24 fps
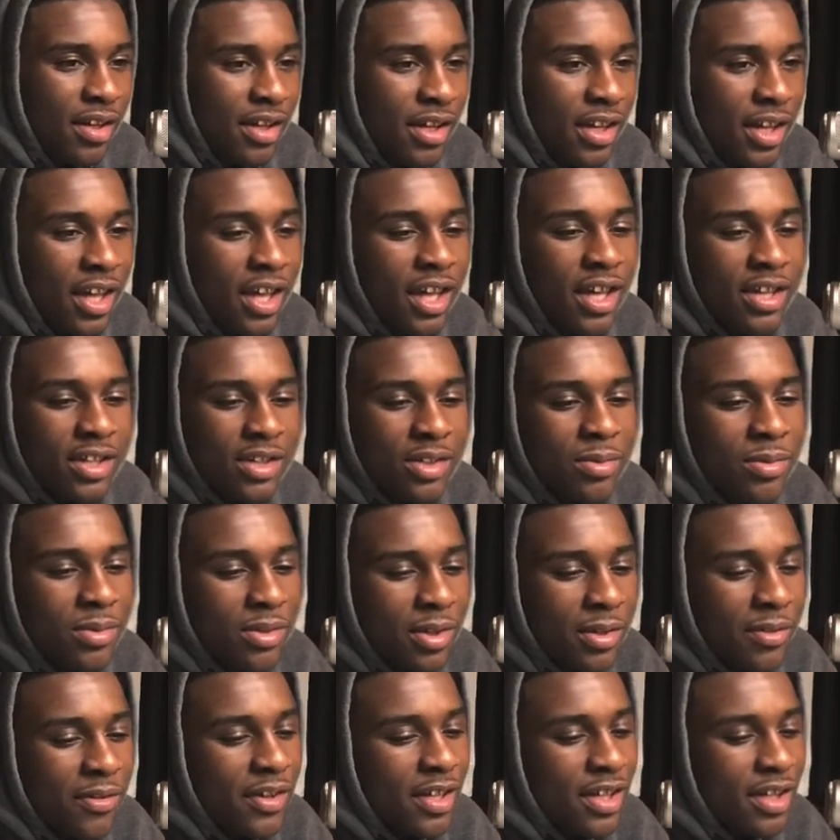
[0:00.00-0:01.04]
Yeah, some
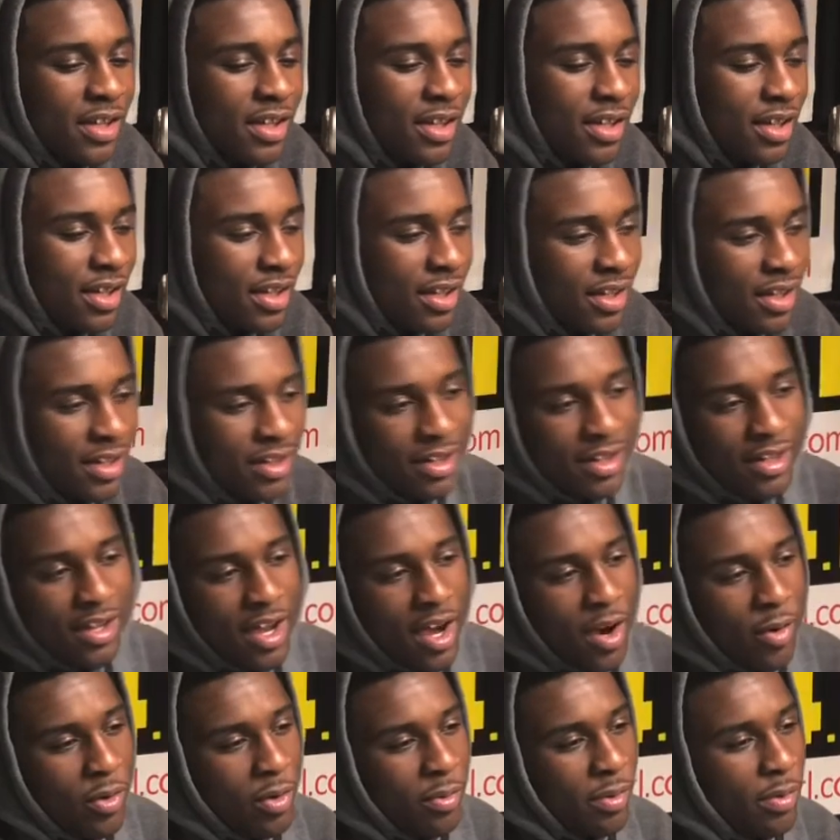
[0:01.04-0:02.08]
stuff like that, yeah.
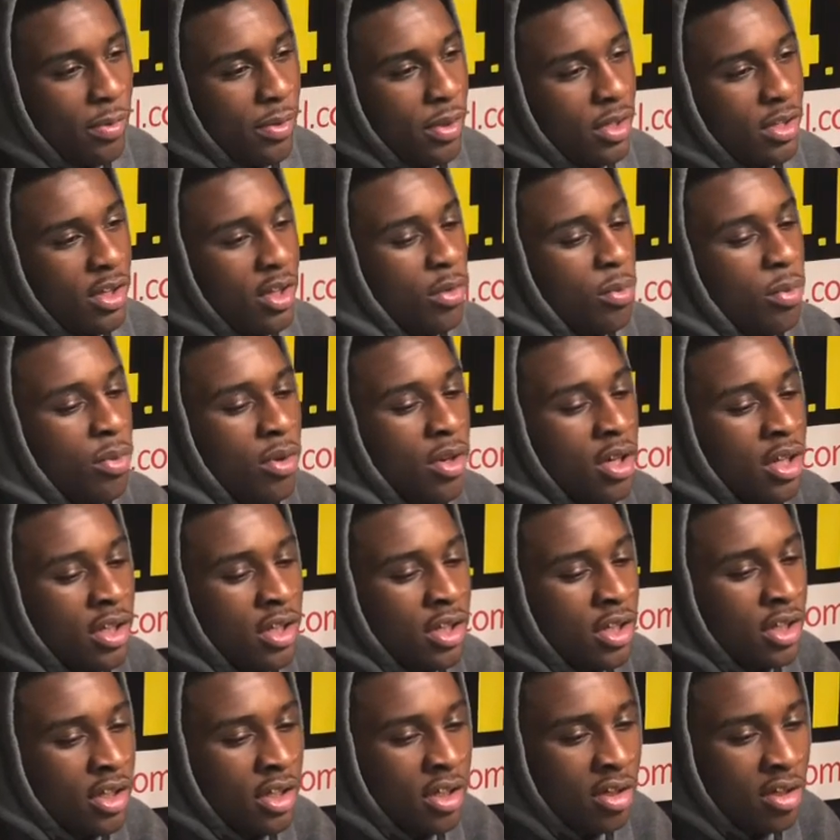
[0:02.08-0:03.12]
I wouldn't be building no park or
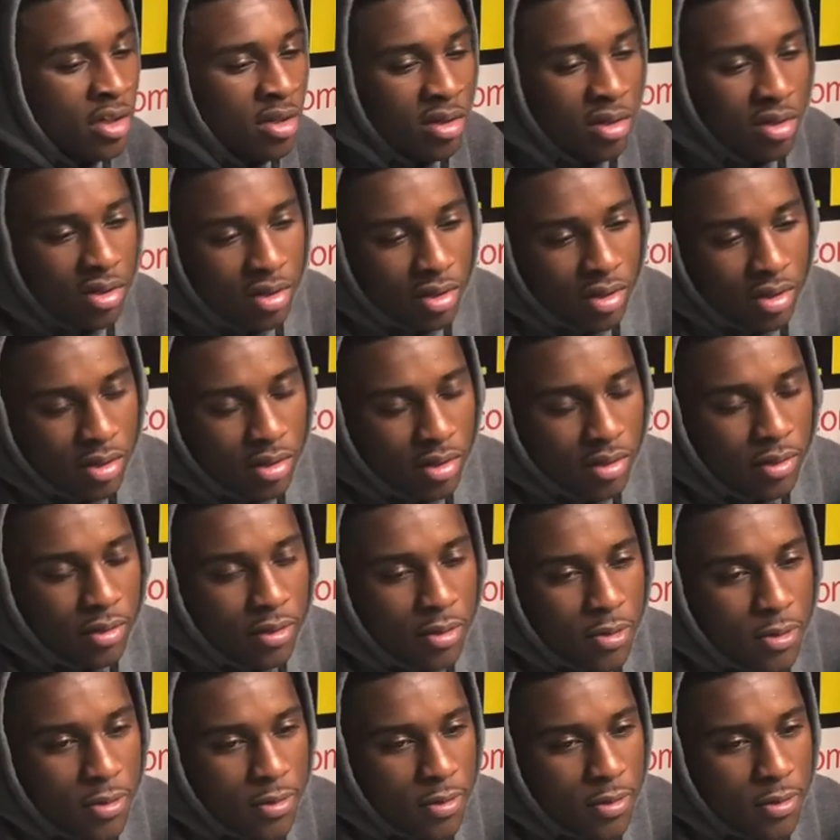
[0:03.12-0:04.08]
nothing, though.